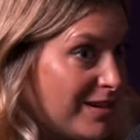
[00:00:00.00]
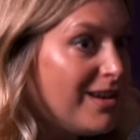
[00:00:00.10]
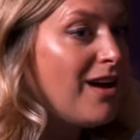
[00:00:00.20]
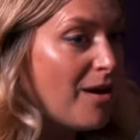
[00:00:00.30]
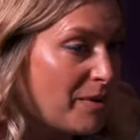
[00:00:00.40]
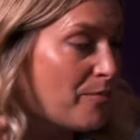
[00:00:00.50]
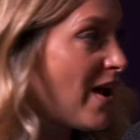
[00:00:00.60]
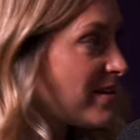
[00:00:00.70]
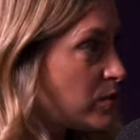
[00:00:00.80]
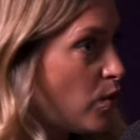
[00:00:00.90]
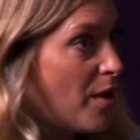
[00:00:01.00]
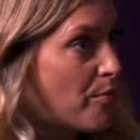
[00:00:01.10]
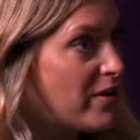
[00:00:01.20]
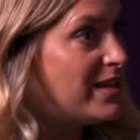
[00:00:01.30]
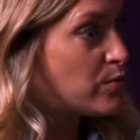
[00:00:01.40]
I mean, practice what I
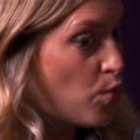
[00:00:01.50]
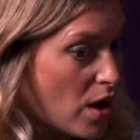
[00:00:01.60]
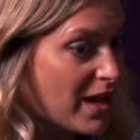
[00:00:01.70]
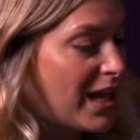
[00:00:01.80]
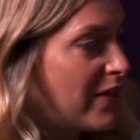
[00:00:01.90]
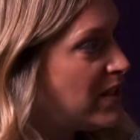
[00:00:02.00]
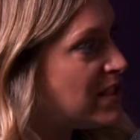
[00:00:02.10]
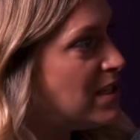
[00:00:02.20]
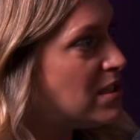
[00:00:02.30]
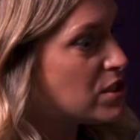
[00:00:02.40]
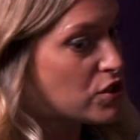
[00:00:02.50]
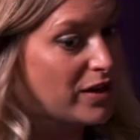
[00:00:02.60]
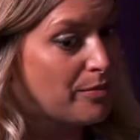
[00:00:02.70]
preach, working in this industry,